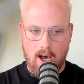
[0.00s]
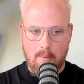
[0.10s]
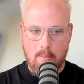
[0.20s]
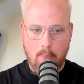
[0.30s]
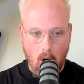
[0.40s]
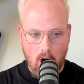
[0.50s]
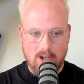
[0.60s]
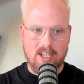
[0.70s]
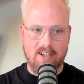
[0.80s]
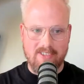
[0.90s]

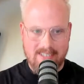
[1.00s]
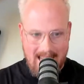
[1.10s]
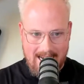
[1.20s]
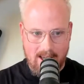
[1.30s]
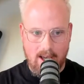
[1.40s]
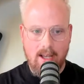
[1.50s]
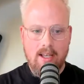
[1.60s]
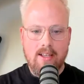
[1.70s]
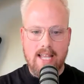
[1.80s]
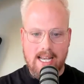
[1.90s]
parts of data
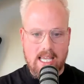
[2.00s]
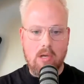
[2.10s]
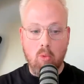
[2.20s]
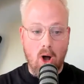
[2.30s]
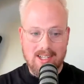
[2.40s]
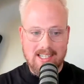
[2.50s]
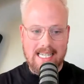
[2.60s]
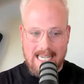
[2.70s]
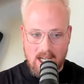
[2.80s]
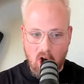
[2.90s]
that he wants to
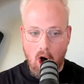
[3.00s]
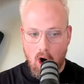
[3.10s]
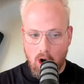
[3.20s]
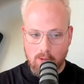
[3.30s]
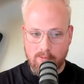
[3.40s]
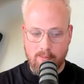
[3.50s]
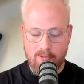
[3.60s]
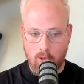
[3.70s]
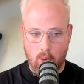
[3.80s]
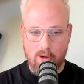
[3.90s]
get called
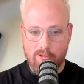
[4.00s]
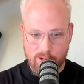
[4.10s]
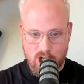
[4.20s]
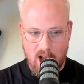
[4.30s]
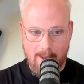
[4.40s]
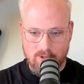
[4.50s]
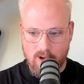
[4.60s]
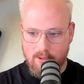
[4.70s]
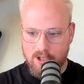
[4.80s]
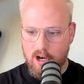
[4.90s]
for jobs,
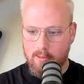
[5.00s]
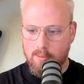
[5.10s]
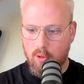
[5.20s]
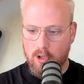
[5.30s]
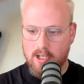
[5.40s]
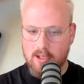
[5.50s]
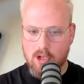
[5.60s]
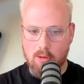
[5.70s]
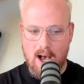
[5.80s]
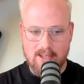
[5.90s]
right? Which is incredibly important.
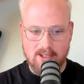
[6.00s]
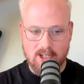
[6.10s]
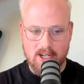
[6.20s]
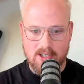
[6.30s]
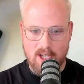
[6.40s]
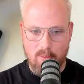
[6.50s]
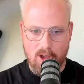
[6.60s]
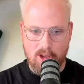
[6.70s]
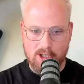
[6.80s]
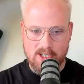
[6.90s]
Tomas, it's good to see you,
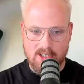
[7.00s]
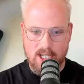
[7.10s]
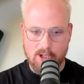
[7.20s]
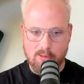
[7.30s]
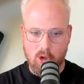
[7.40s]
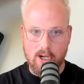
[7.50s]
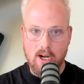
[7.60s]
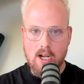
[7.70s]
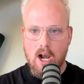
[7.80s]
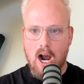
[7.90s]
brother. Good to see you this morning.
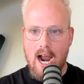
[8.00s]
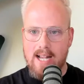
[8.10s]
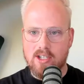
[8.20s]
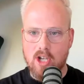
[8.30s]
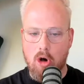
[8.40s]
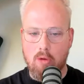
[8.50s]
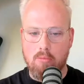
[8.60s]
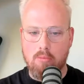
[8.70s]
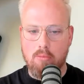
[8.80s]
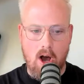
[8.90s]
All right, so
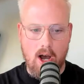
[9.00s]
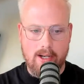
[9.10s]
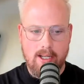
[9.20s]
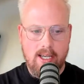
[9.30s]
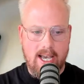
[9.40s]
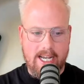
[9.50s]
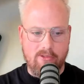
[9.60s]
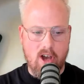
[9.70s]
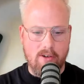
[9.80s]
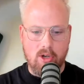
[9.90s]
moving on. Again,
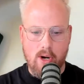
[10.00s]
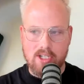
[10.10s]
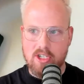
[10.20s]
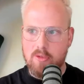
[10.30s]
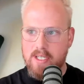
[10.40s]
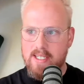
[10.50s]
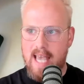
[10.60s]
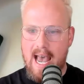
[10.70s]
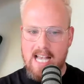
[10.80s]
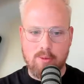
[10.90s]
if you have any questions, please
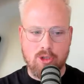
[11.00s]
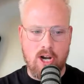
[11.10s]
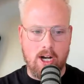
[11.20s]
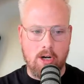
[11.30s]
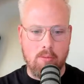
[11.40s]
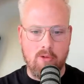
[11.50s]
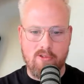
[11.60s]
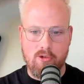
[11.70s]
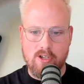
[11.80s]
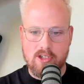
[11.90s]
ask. We're trying to move
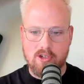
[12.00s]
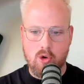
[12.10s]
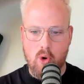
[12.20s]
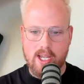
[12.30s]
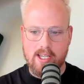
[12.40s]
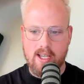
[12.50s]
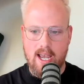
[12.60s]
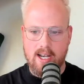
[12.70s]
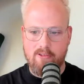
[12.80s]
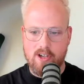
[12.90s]
through this as quick
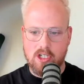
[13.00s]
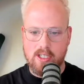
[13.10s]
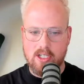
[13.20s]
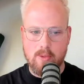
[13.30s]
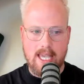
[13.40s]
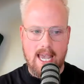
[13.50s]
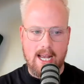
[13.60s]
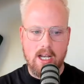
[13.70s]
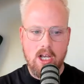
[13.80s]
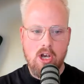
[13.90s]
and efficiently as we
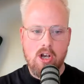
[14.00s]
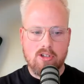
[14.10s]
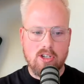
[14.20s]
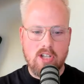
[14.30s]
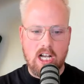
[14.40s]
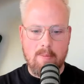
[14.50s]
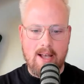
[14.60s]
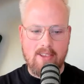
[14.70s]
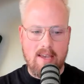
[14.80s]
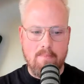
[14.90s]
can. So let's talk
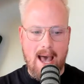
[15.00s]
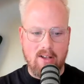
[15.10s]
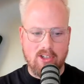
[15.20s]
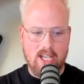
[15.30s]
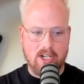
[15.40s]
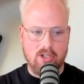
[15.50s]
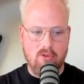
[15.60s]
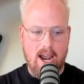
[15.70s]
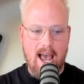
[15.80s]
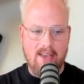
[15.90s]
about the about section,
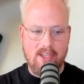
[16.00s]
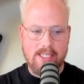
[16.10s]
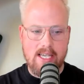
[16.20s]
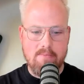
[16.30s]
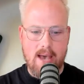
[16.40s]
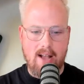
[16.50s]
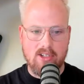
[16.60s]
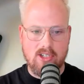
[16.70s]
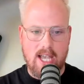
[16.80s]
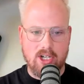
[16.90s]
right? I think the
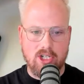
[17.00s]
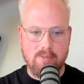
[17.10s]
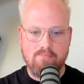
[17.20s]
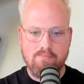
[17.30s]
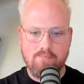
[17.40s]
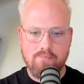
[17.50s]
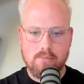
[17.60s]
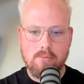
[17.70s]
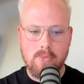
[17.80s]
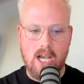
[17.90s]
about section,
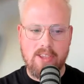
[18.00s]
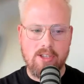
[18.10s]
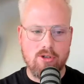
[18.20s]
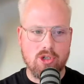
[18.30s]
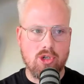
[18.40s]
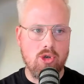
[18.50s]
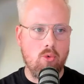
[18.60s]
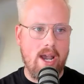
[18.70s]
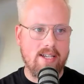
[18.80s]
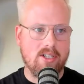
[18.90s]
I think there's two
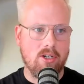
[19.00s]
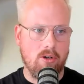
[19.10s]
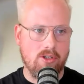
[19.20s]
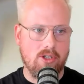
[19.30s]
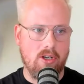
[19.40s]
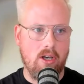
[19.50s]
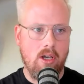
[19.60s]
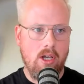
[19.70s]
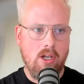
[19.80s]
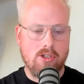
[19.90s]
ways to
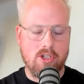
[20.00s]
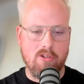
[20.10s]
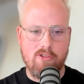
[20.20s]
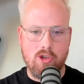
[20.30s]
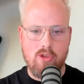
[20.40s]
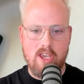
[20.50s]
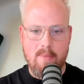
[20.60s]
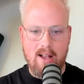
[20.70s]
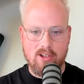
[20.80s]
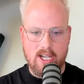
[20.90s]
view the
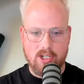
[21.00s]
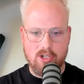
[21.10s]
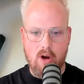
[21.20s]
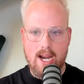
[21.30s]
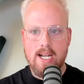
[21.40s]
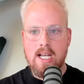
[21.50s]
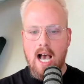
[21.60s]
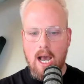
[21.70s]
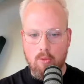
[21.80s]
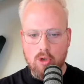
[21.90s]
about section, right?
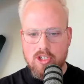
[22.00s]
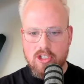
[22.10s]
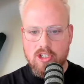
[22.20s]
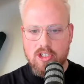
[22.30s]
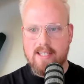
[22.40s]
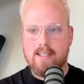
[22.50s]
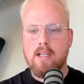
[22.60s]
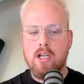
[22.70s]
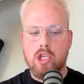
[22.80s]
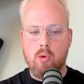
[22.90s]
I will say this:
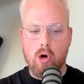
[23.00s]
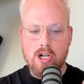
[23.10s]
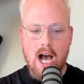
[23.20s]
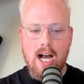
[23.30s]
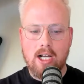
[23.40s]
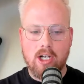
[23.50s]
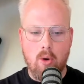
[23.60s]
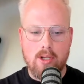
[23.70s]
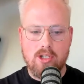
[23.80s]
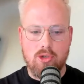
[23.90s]
you are not
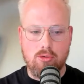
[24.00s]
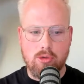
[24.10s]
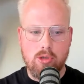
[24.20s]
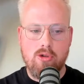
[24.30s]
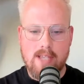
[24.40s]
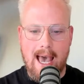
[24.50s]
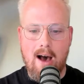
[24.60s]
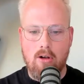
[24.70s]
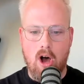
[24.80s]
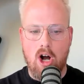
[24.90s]
going to lose
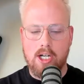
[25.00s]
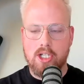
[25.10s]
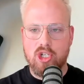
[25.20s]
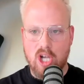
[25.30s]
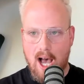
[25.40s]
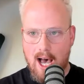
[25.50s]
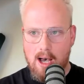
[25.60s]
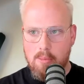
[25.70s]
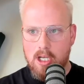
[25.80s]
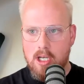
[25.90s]
out on a job